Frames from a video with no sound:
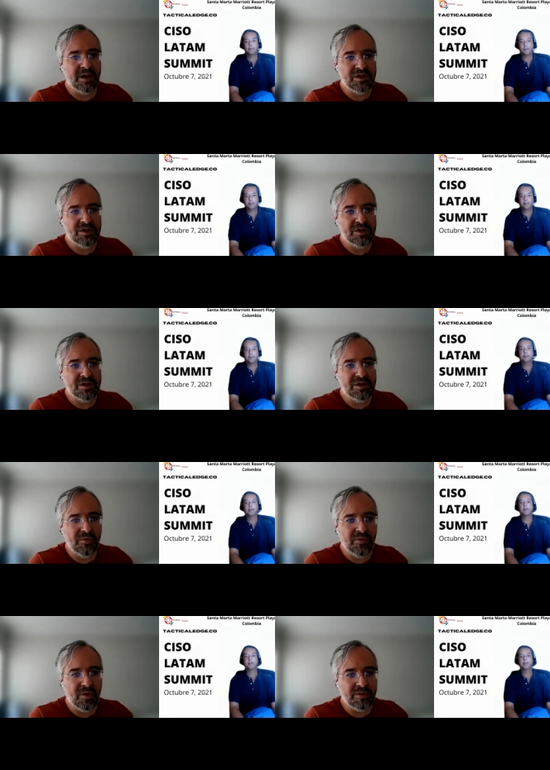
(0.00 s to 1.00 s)
So
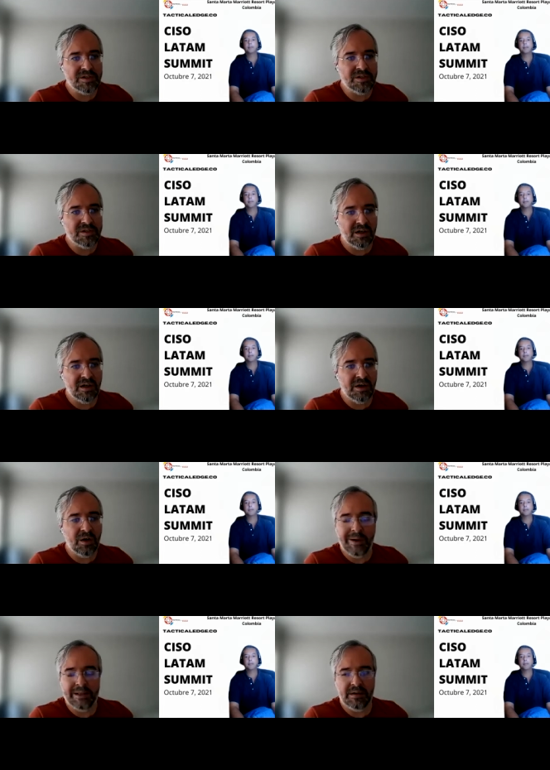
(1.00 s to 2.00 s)
folks are,
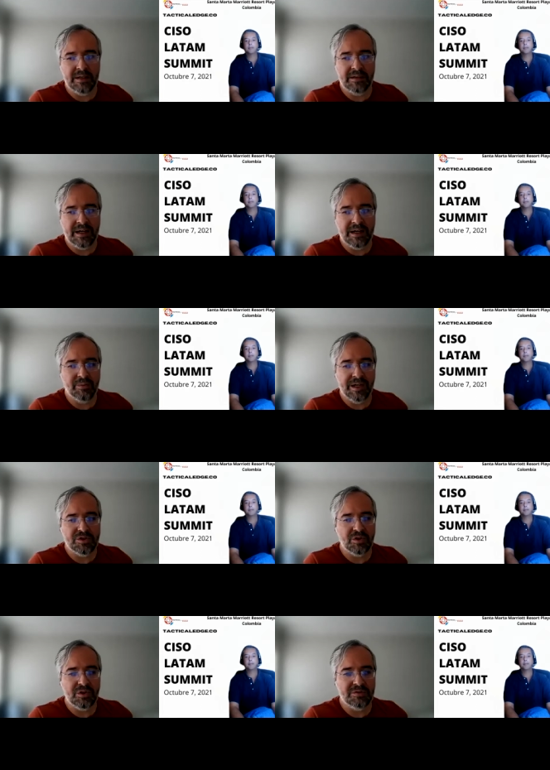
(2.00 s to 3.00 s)
I don't want
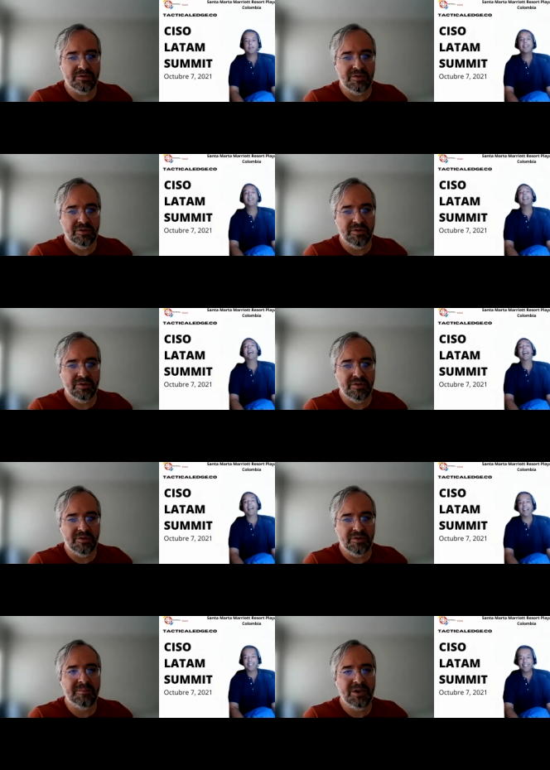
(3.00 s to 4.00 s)
to talk to Verizon
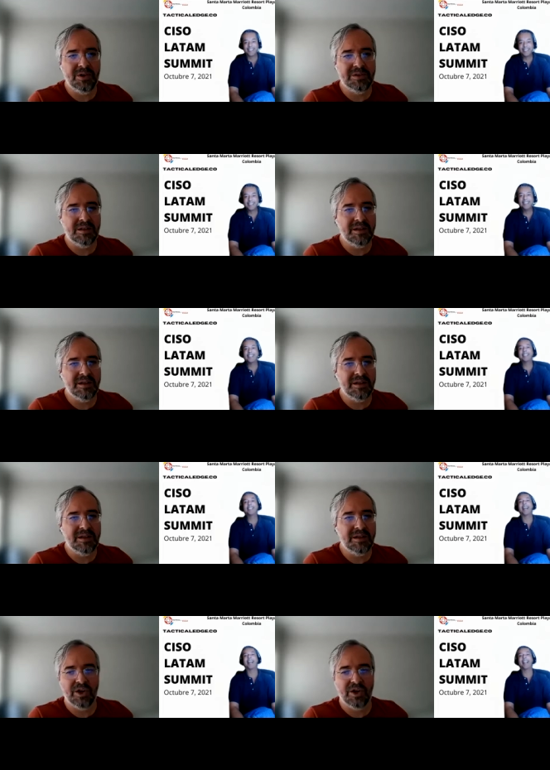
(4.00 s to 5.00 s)
that I'm using this
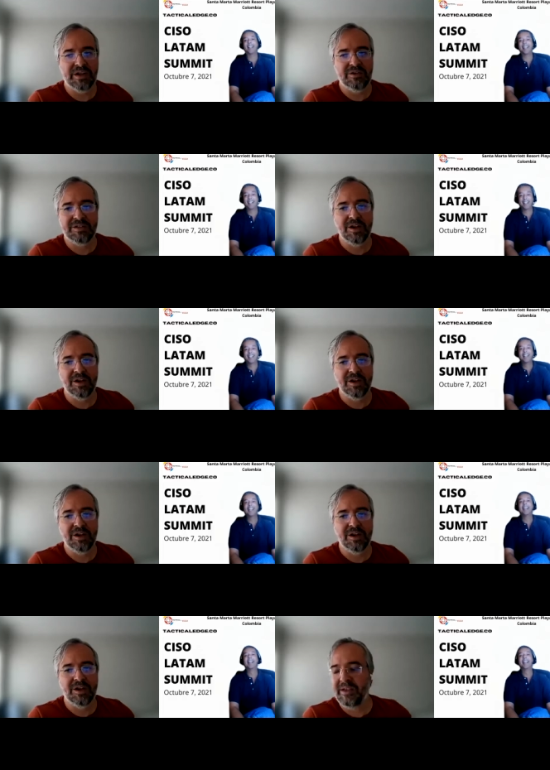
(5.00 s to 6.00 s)
because they're going to try to tell me
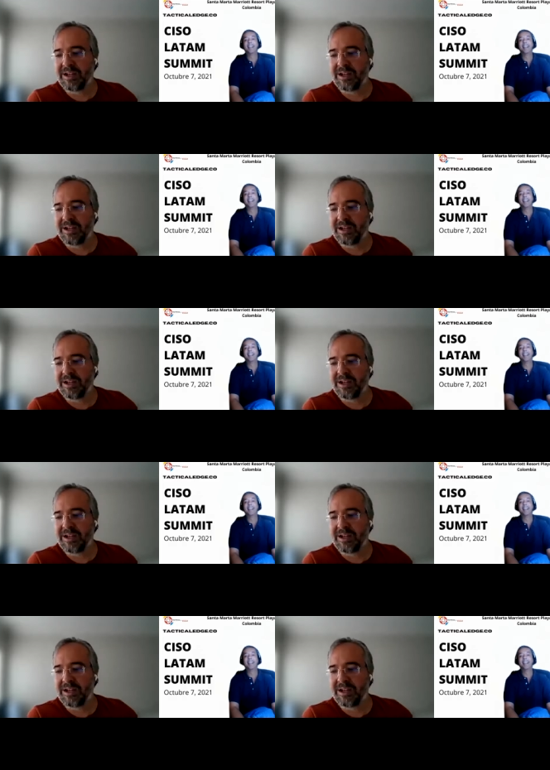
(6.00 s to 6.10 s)
something.